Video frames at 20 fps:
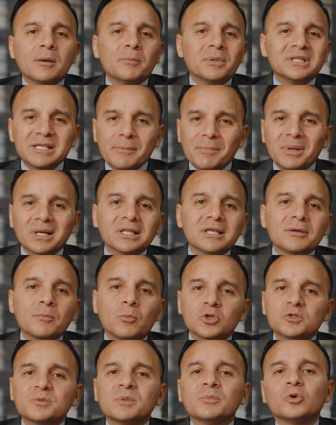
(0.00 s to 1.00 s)
But typically,
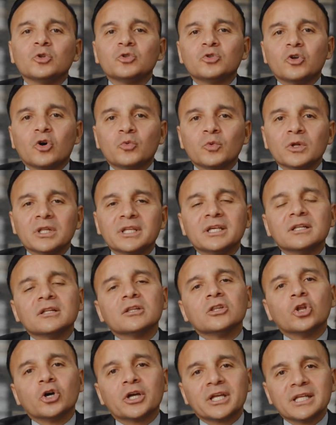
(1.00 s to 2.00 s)
most people don't really
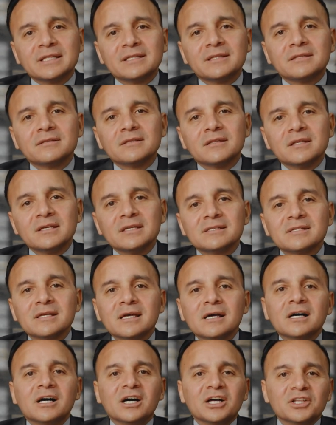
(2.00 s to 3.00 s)
look into these
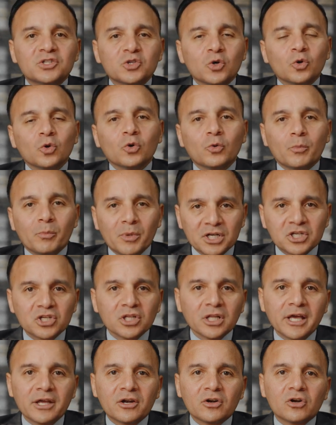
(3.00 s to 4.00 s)
until much
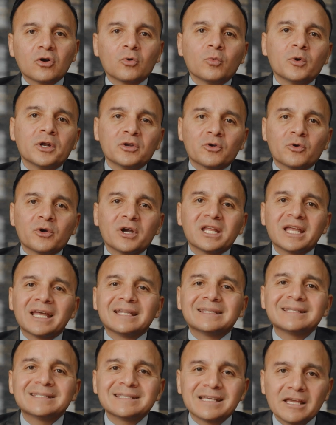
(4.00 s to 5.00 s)
later or when you're already
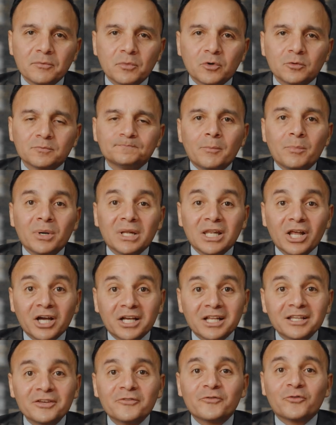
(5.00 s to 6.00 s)
at the table. But
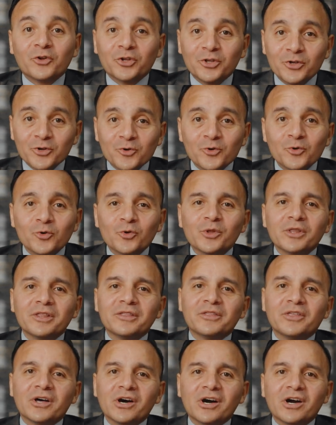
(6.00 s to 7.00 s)
luckily for
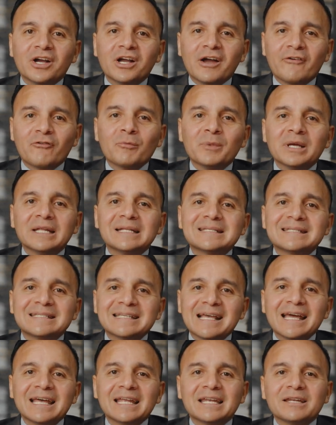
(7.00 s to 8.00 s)
you, the government
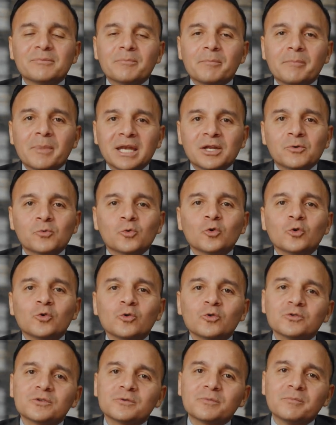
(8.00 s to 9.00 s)
set many
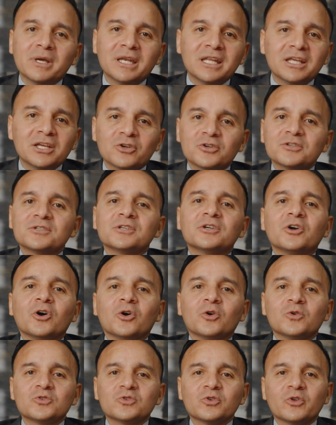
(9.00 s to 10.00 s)
rules many years
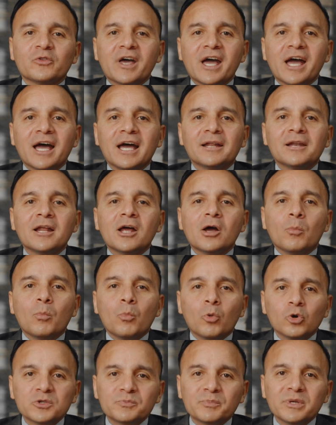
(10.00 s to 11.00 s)
ago so that
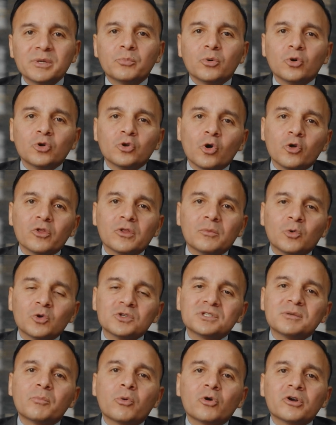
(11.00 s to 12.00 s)
most people know the
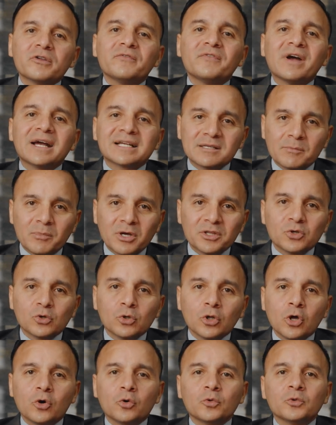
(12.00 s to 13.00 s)
most important facts about their
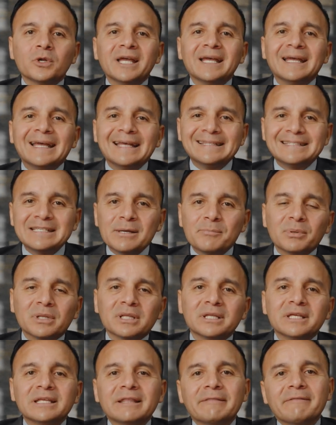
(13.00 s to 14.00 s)
loan. And
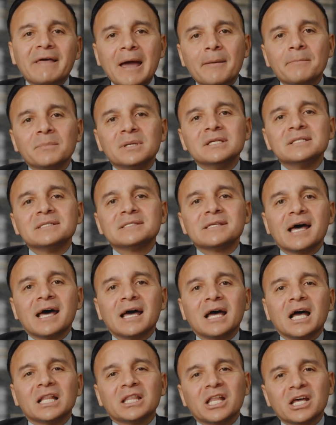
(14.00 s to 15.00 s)
typically, that means
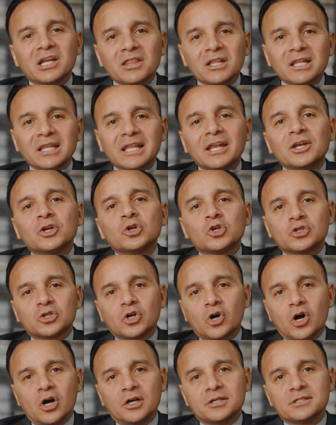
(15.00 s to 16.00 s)
that a lot of the lender's
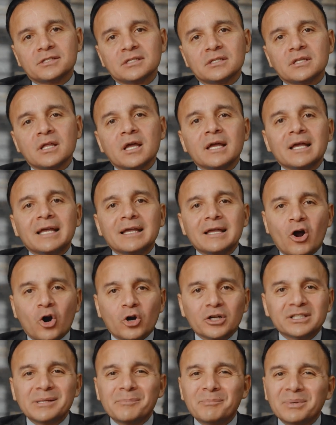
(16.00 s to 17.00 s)
costs
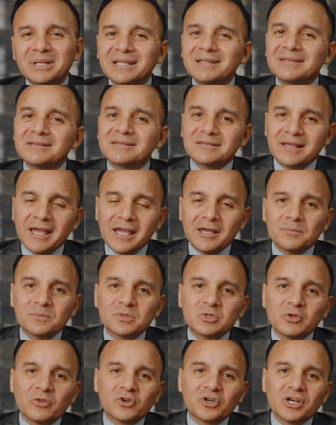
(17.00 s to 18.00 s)
are typically the same.
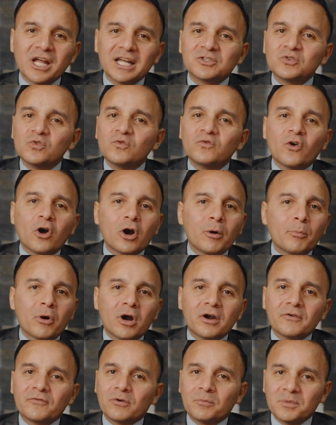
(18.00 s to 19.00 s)
So they're not too far
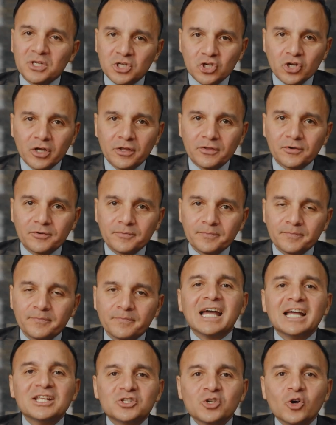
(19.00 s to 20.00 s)
apart from each other.
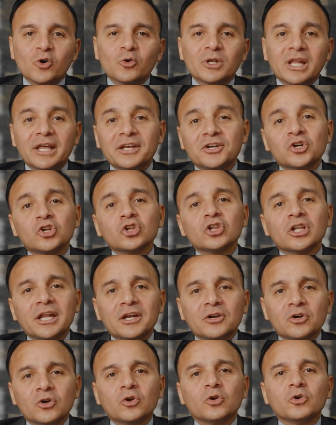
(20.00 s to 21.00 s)
And so lender to
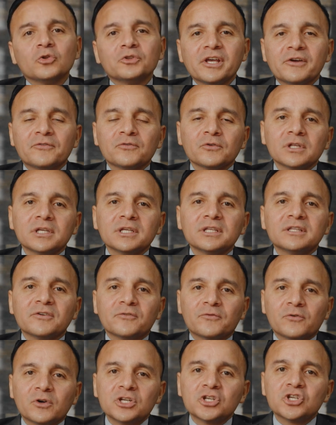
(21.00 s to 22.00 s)
lender will definitely
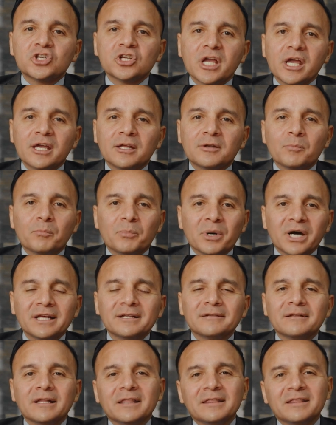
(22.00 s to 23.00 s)
differentiate,
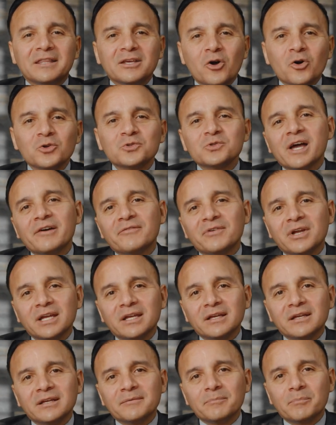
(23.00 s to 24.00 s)
but they also have
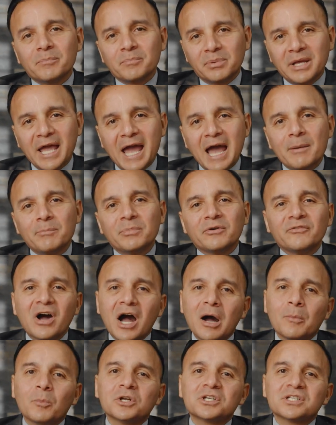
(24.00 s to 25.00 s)
a cap of
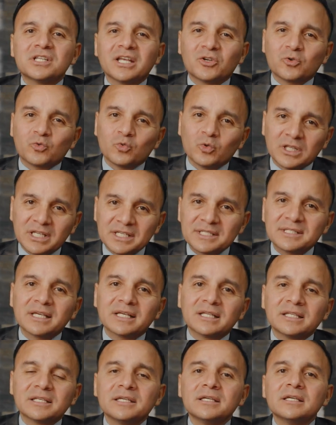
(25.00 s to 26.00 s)
how much they could
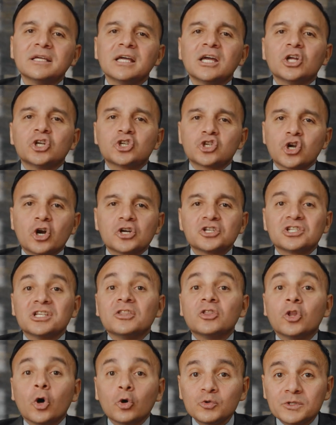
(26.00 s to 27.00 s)
realistically charge
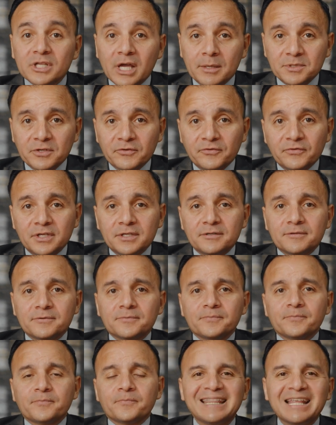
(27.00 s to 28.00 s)
in those types of fees.
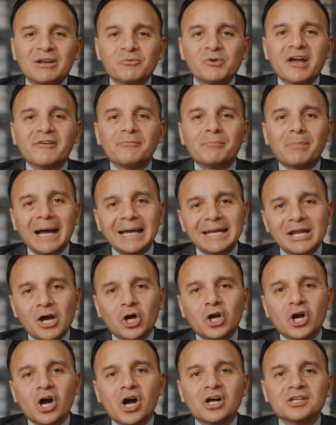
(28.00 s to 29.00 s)
Then we have buy
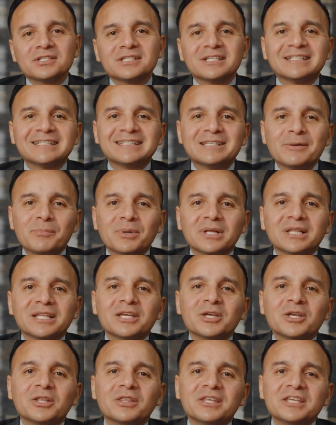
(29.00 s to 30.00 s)
down costs, and
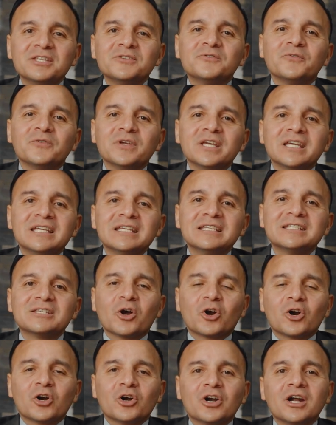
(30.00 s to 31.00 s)
typically these fees
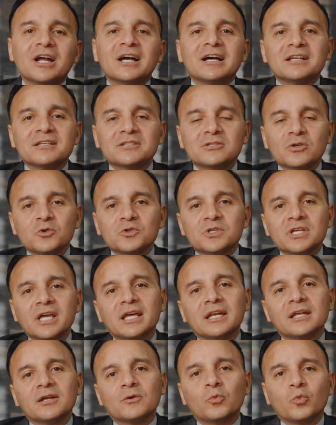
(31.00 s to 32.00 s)
are
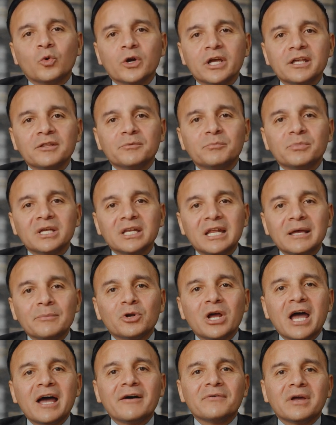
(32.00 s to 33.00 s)
associated with being able
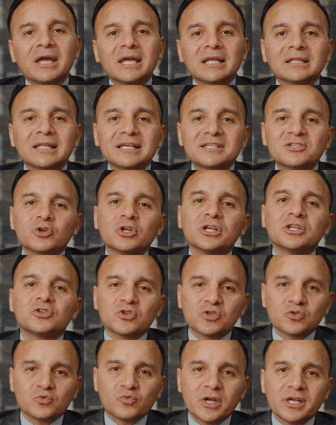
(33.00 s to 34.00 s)
to have a lesser
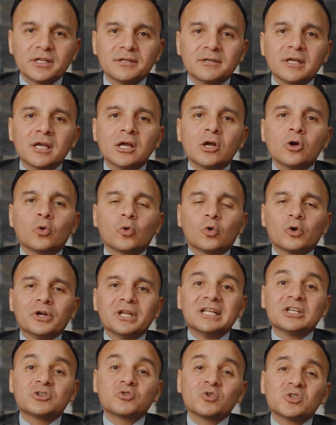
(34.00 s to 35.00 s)
interest rate or
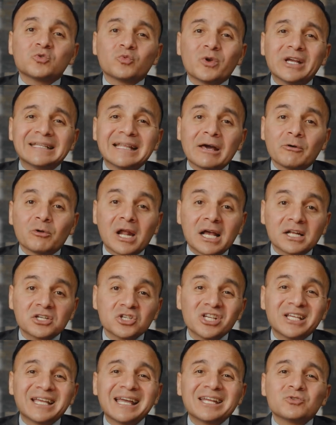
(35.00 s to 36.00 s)
an interest rate that would
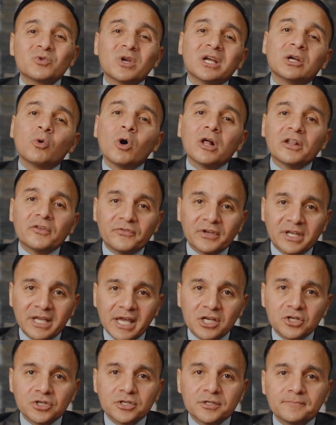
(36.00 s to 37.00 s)
actually get you a
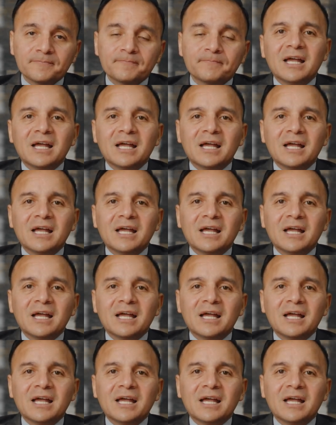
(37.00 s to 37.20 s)
qualification.